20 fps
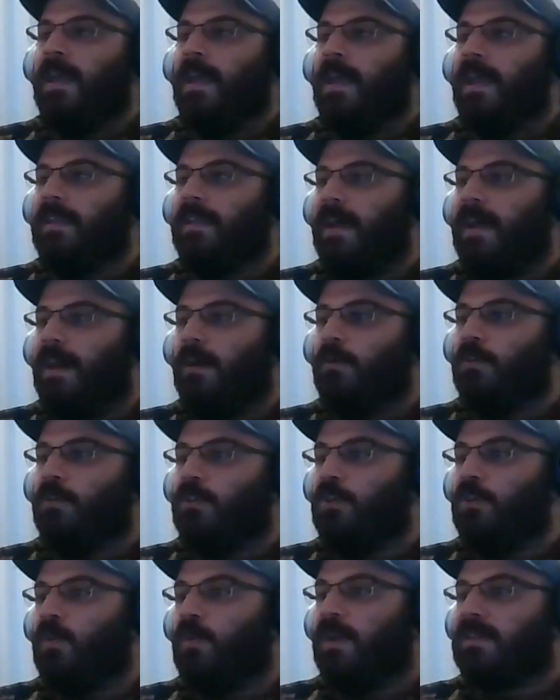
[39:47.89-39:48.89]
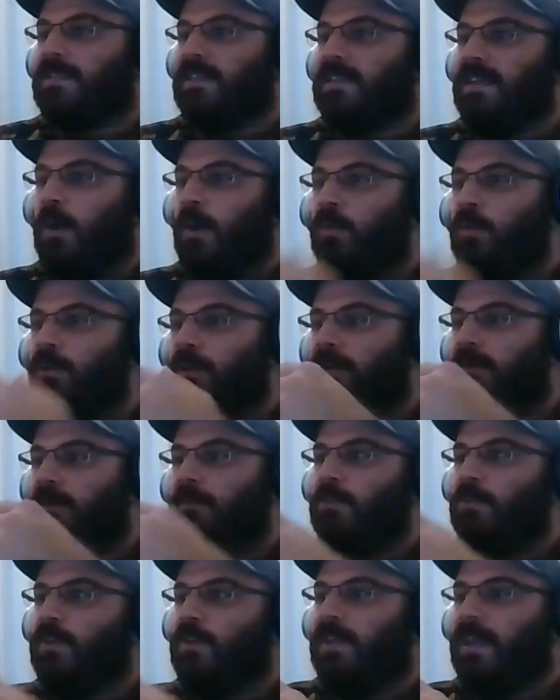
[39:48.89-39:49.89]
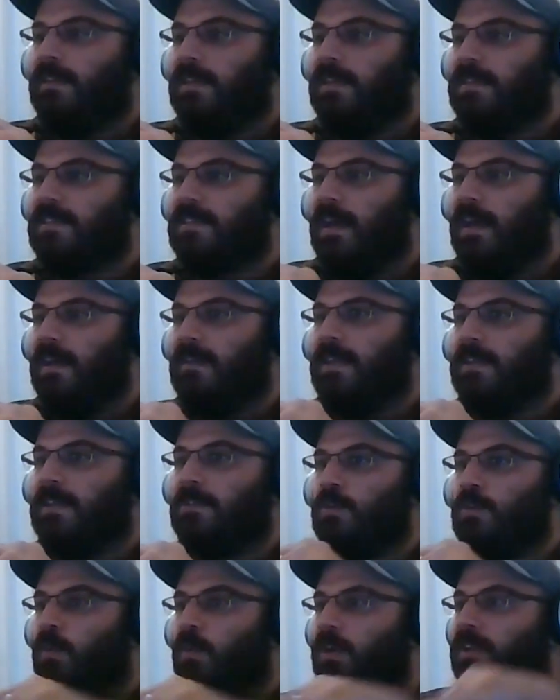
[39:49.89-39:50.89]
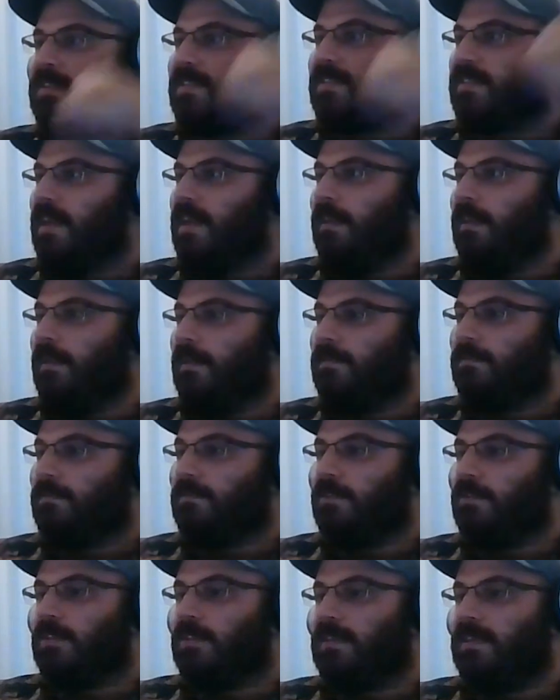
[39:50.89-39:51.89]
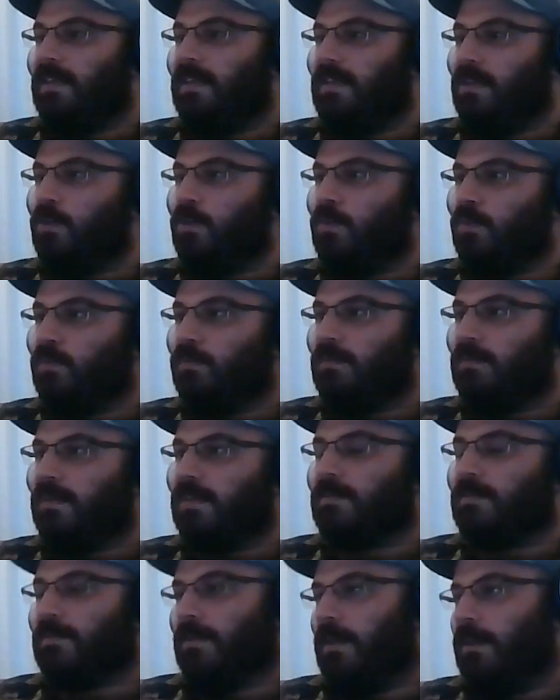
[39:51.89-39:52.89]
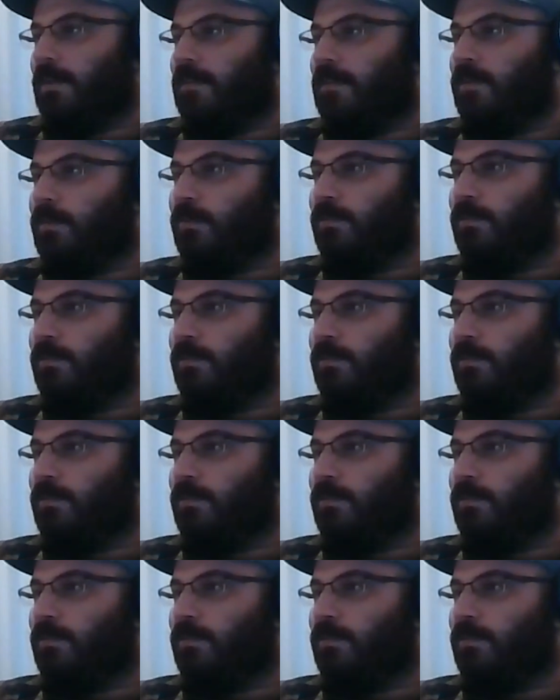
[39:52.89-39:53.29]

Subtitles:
And now you as the owner, you can decide that you want to sell the TU, the